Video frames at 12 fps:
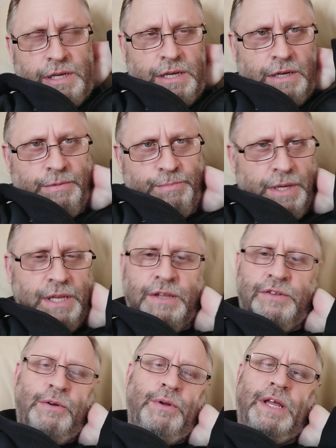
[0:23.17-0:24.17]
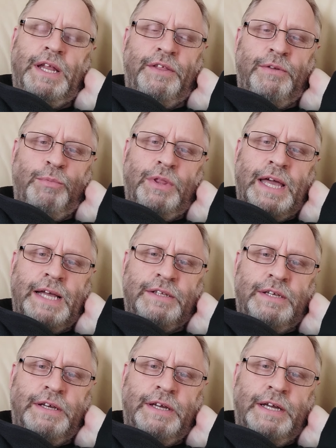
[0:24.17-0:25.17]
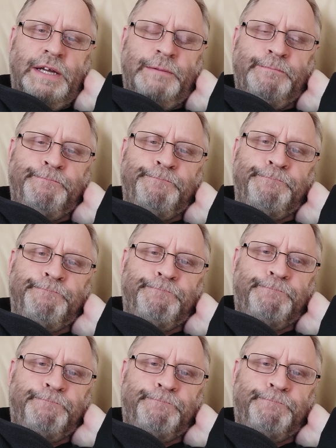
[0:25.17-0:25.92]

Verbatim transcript: been doing anything with that. Um,